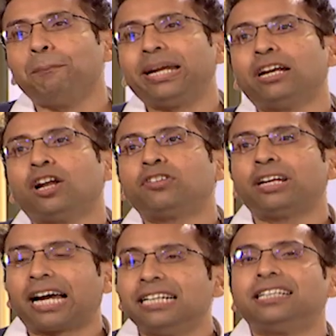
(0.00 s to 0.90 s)
Middle of
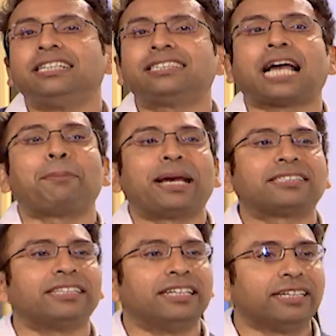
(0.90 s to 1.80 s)
the 90s,
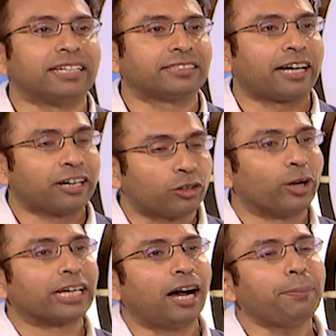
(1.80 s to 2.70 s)
Capex in India started
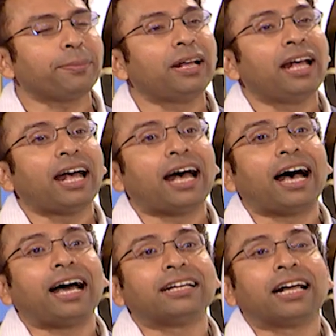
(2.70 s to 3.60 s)
going up.
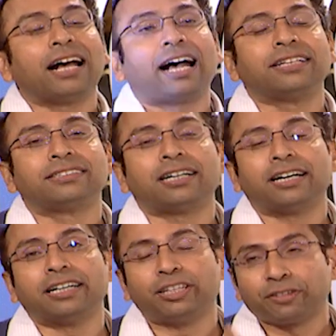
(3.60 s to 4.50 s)
And
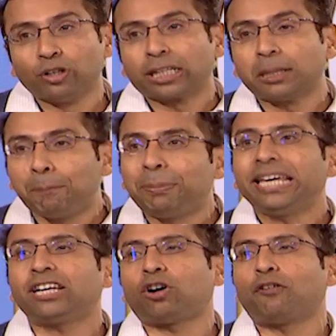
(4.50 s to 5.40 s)
if you look at the
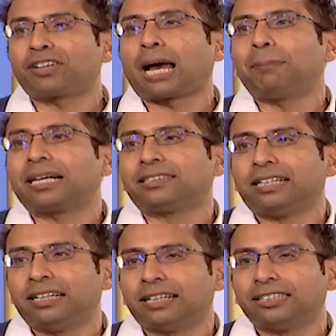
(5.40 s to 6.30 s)
peak of Capex
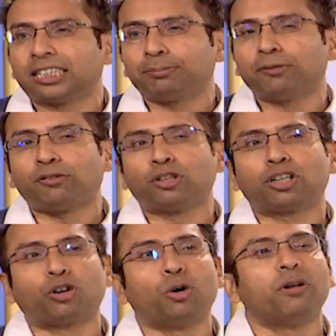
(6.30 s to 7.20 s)
in India, just before
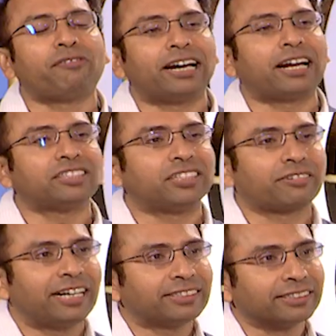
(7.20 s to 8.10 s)
the global financial
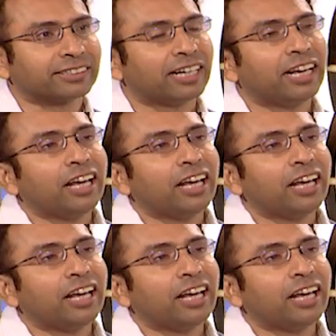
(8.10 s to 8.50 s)
crisis,